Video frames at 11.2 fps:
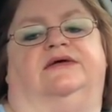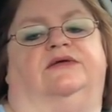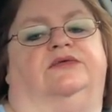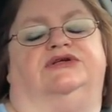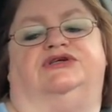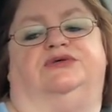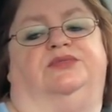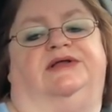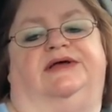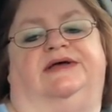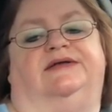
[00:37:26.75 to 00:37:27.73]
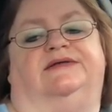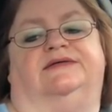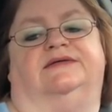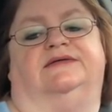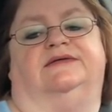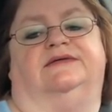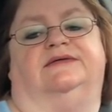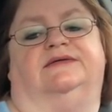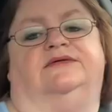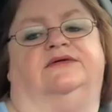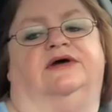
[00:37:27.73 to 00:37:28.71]
I don't want you to play it.
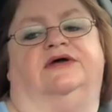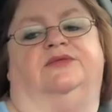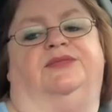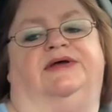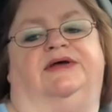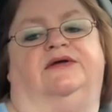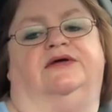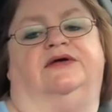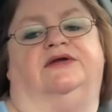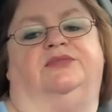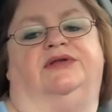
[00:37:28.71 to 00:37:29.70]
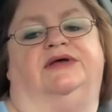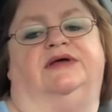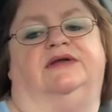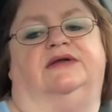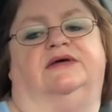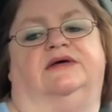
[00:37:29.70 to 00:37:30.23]
You're not going to play it. Are you going to play it?